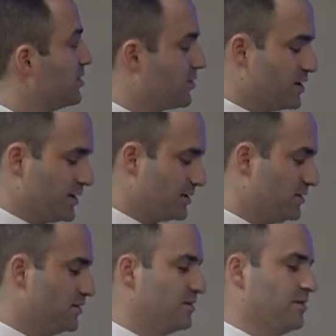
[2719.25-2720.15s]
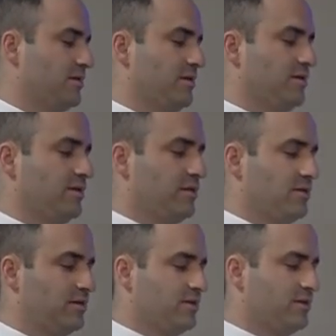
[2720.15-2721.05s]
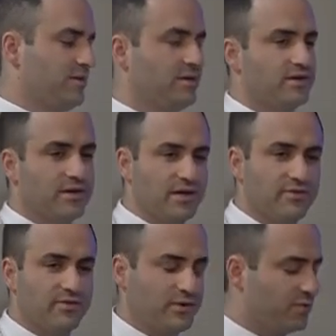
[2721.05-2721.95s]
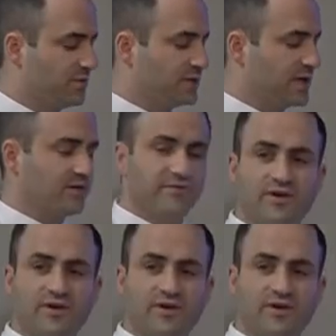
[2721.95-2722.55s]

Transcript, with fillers: All right. I have, oh, exactly